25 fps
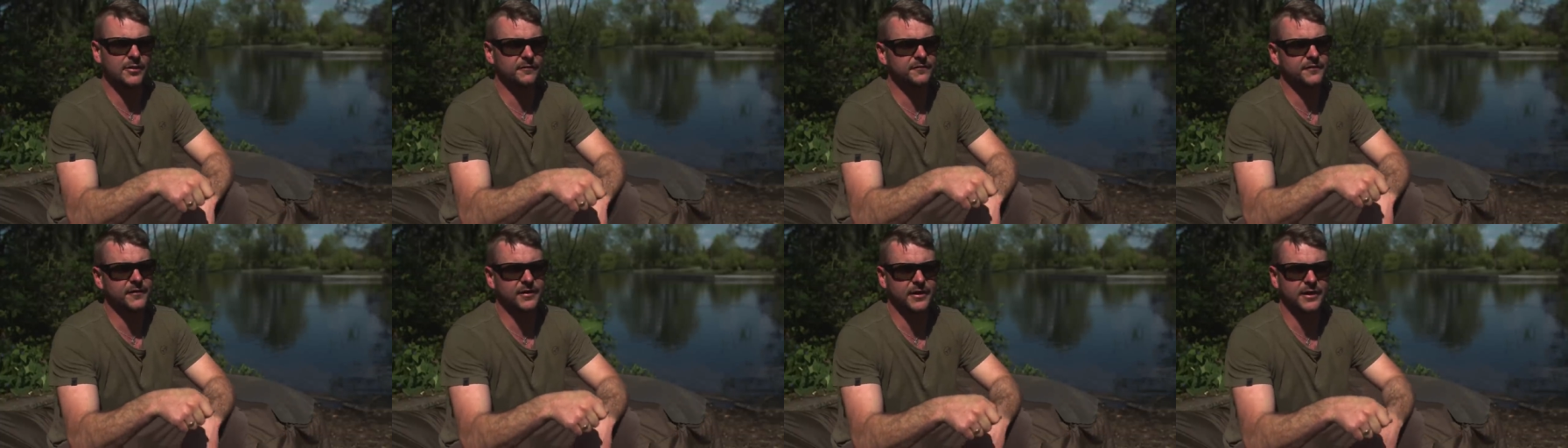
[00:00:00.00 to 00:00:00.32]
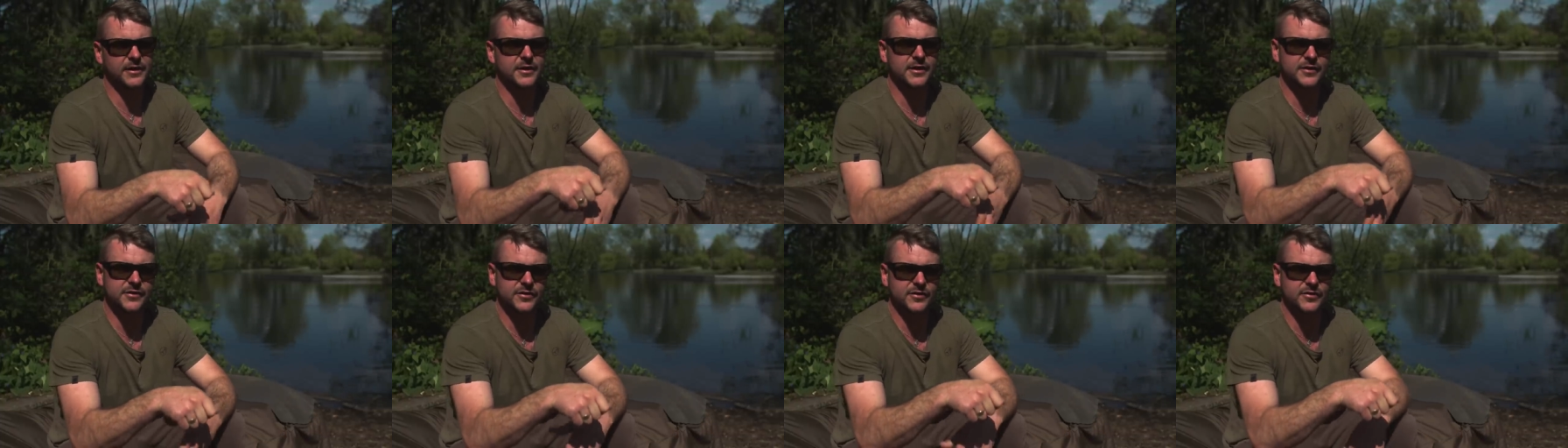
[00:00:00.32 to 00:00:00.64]
I'm
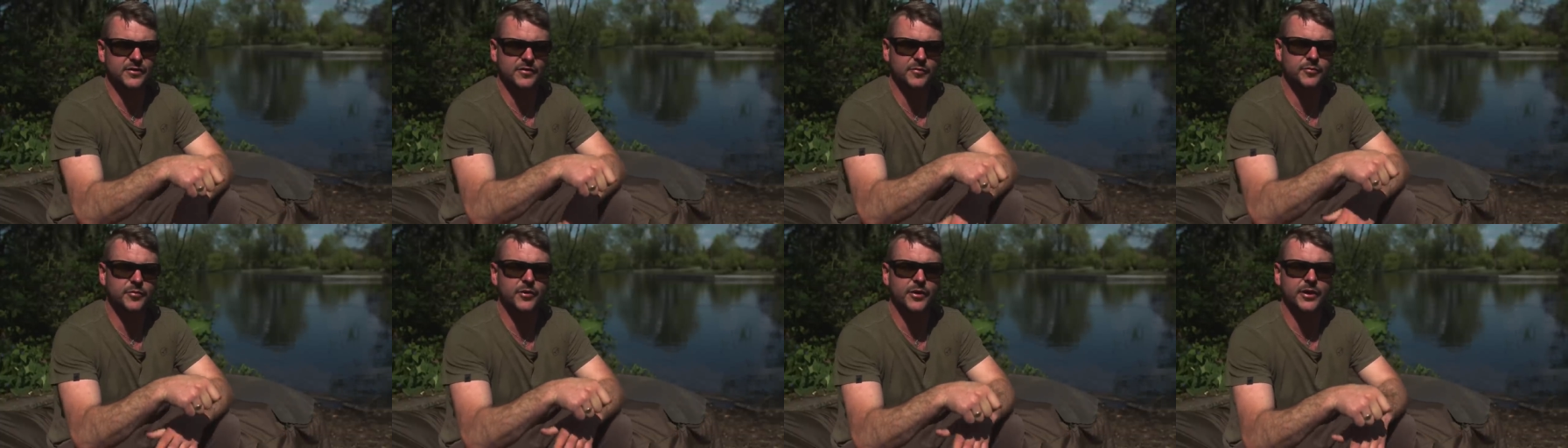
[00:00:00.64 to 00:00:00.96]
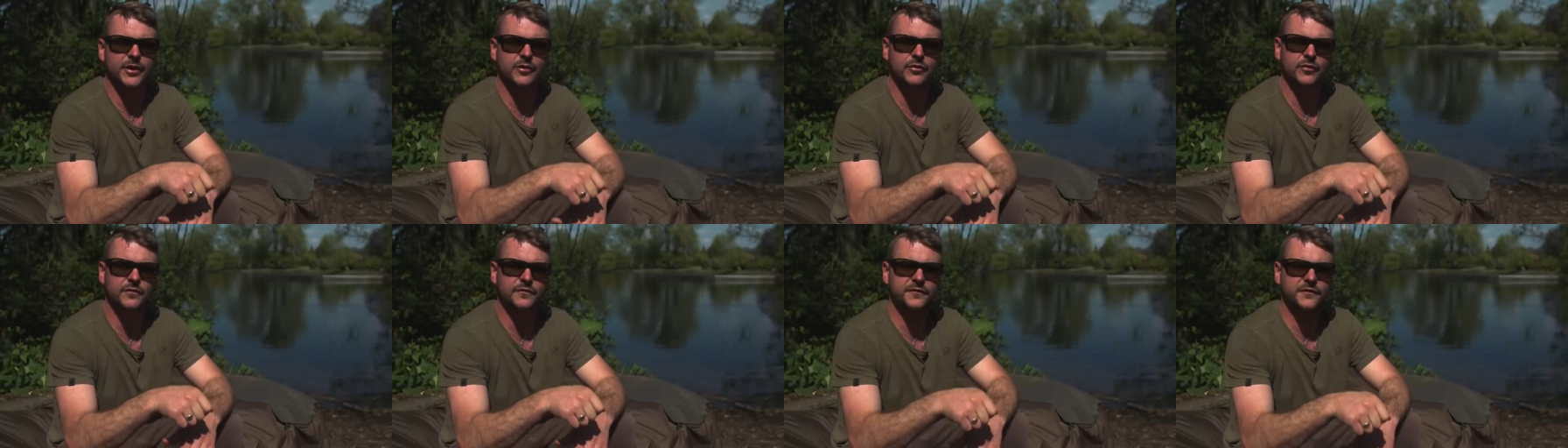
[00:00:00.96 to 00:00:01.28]
thinking this is a
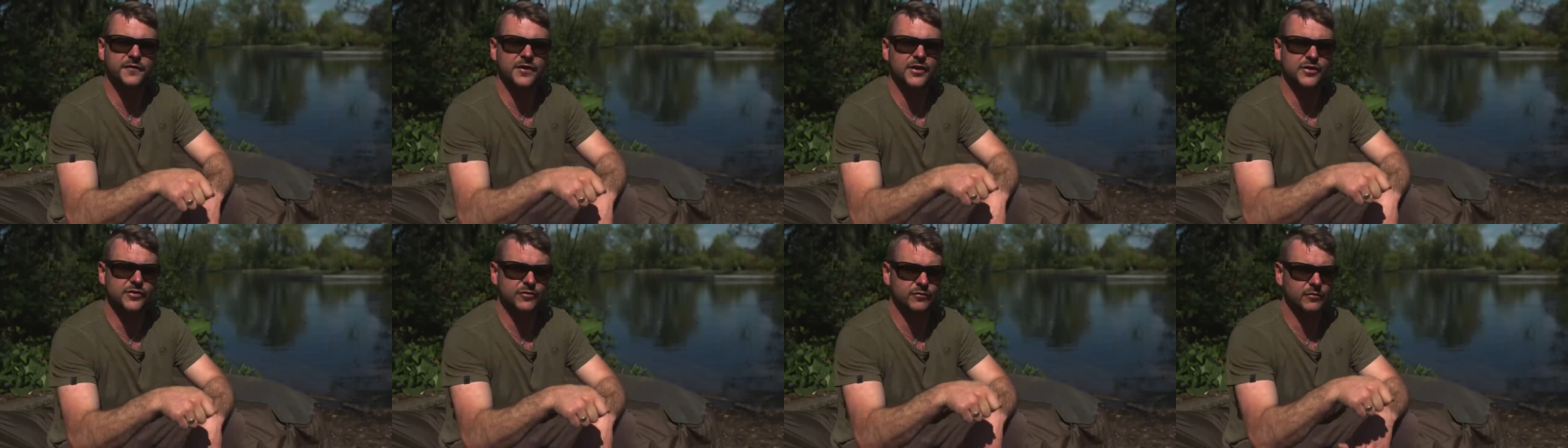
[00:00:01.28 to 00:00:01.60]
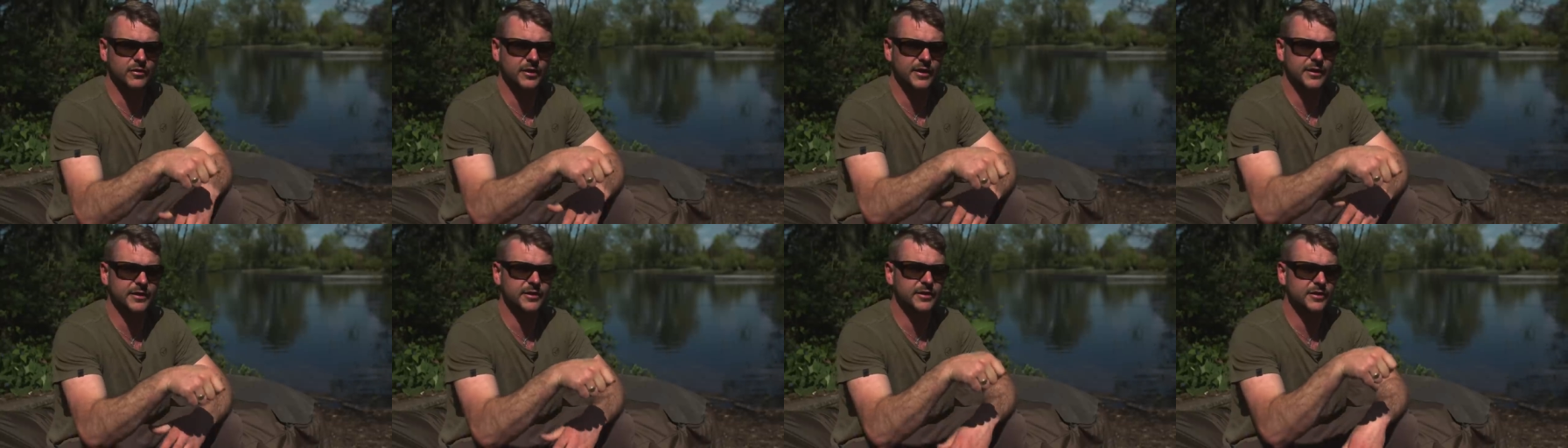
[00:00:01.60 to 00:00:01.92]
pretty good fish,
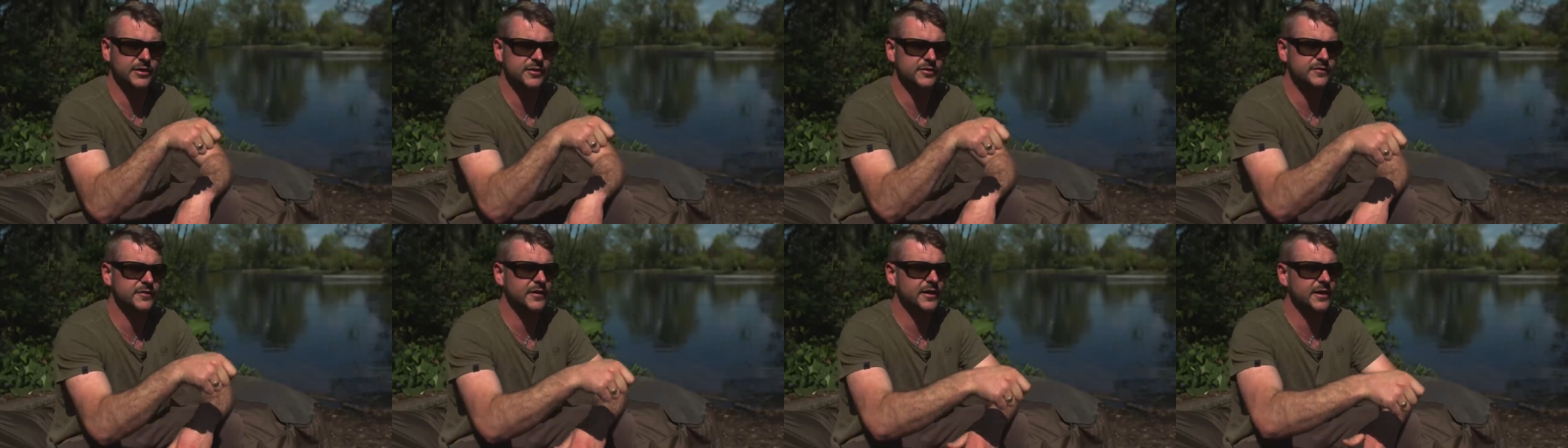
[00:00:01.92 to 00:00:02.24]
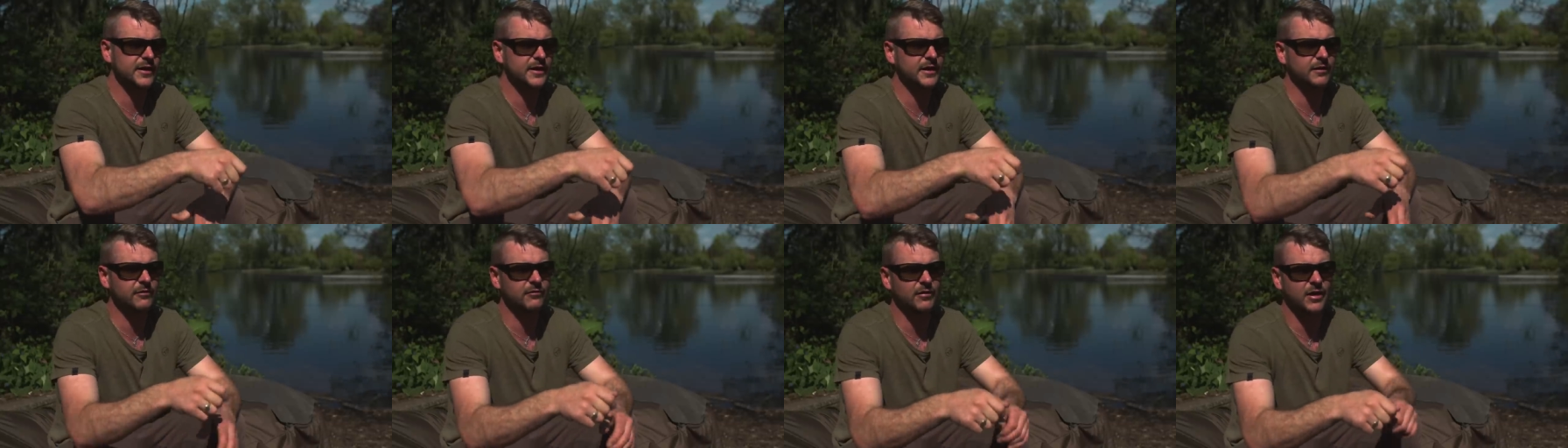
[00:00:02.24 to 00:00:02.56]
like, and it's
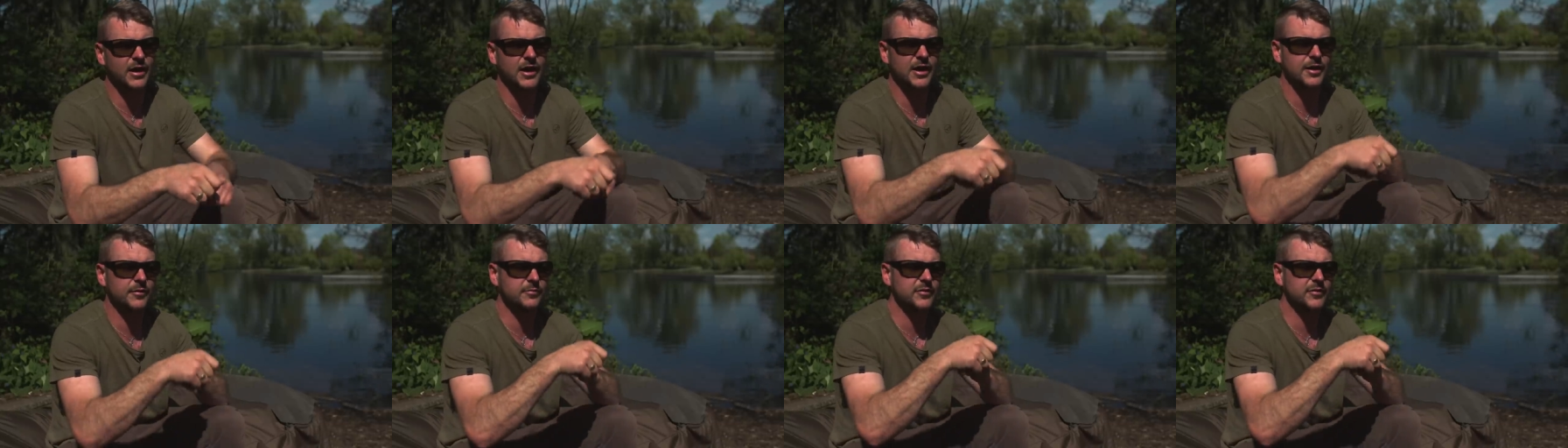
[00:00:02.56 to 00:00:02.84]
taking line,